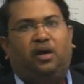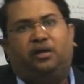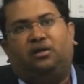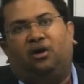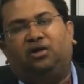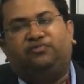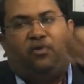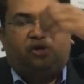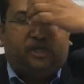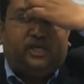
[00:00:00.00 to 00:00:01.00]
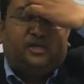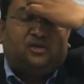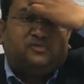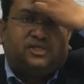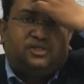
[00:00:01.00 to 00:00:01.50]
and clause 48
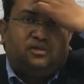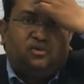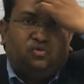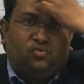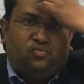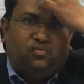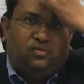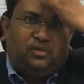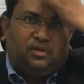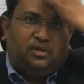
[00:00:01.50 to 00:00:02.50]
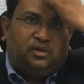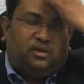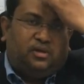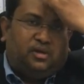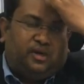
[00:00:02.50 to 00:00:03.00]
of section 2
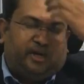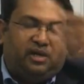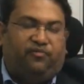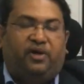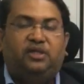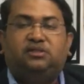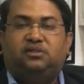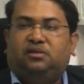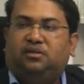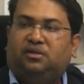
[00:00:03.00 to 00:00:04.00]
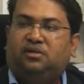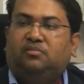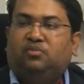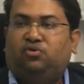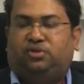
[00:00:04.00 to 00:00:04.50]
defines the
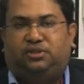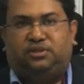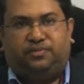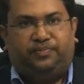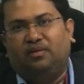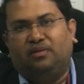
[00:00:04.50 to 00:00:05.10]
term goods.